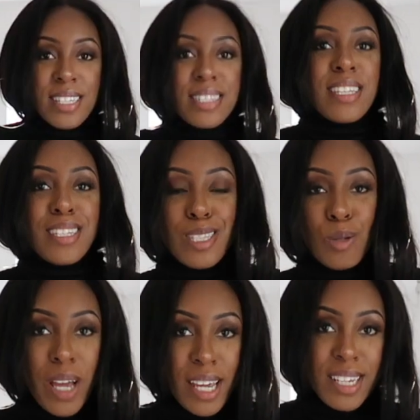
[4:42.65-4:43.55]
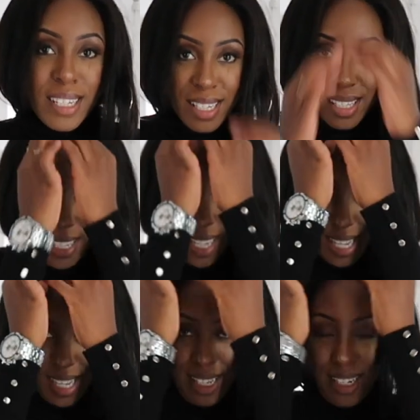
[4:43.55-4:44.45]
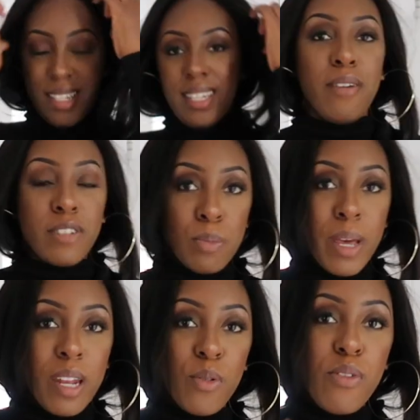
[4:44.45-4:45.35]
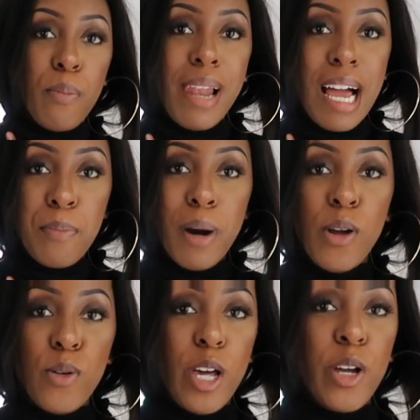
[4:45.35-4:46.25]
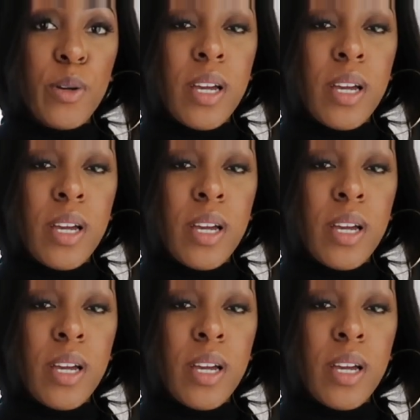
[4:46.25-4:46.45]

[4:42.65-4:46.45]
is the suede skirt. I've just paired it with a black polo,